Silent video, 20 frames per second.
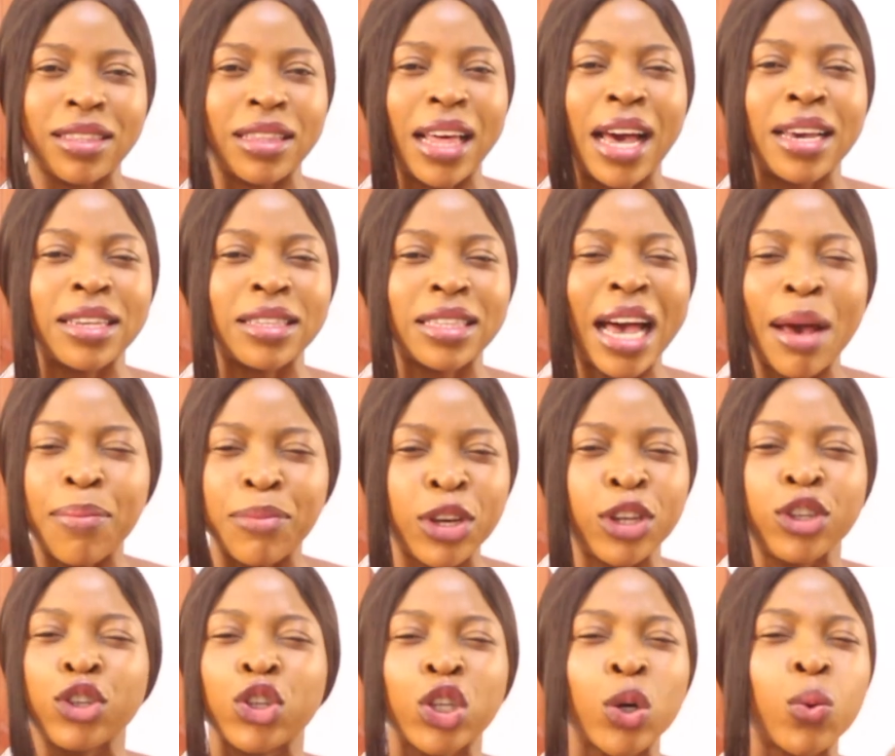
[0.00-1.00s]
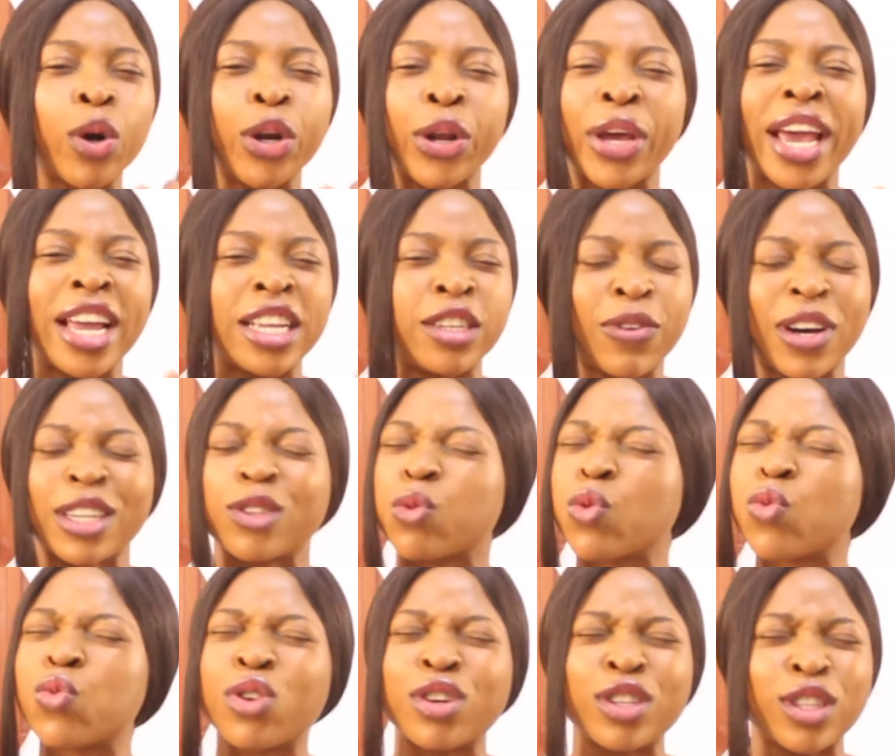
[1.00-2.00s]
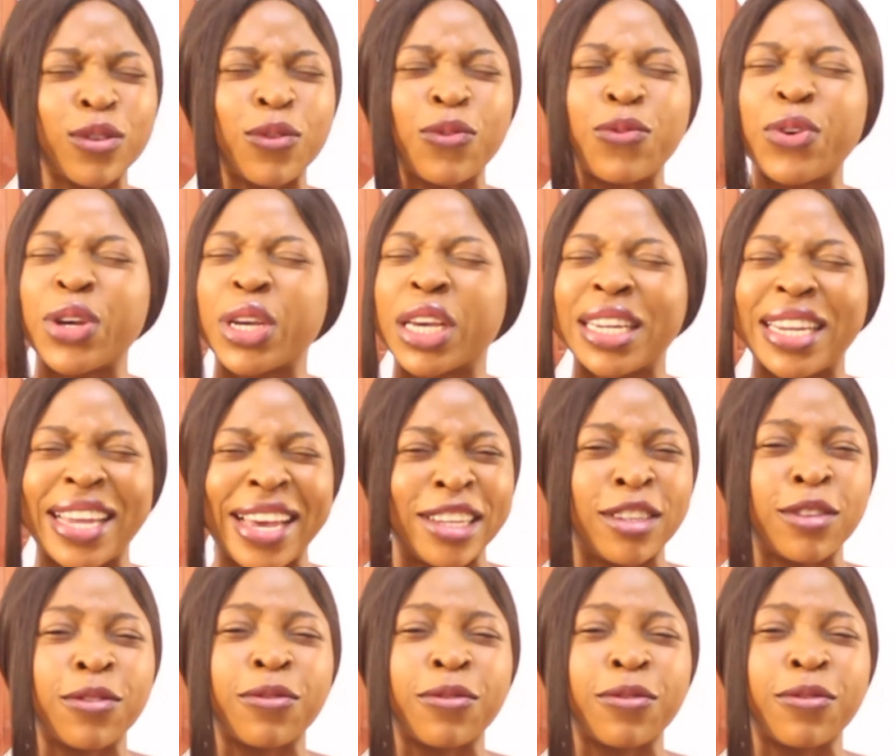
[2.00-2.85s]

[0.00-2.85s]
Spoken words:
nice. I mean, you don't want to age fast. Who wants to freaking age